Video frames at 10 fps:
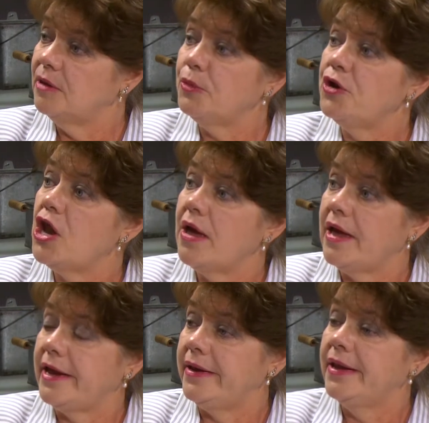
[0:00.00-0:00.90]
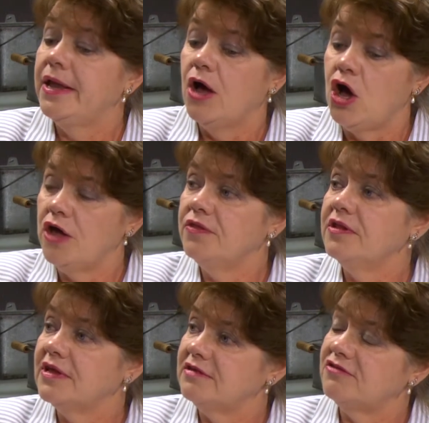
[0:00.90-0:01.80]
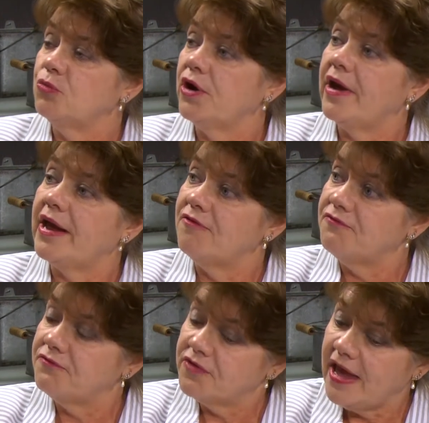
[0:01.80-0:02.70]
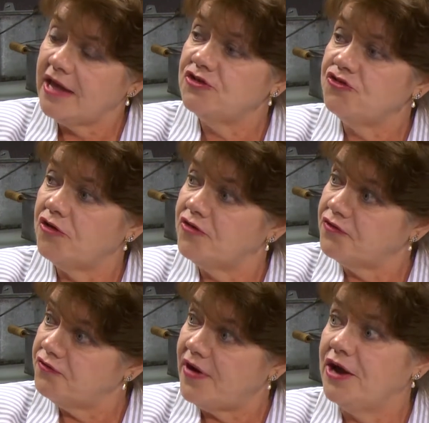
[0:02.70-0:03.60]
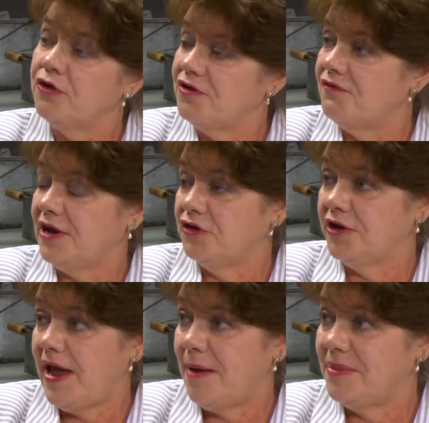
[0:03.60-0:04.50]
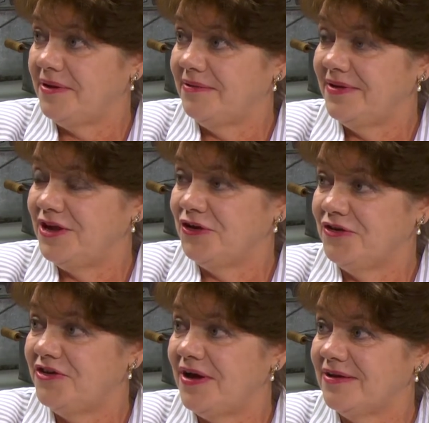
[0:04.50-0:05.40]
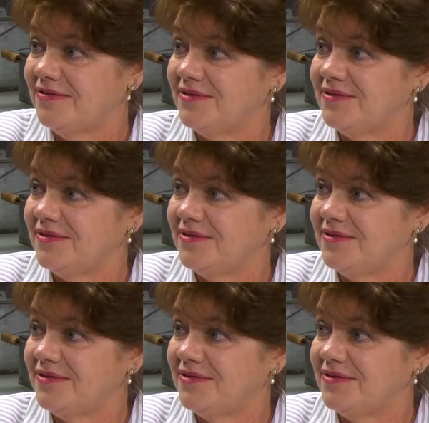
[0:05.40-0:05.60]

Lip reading: number 9 on the list where a catastrophic fire event could happen here to us.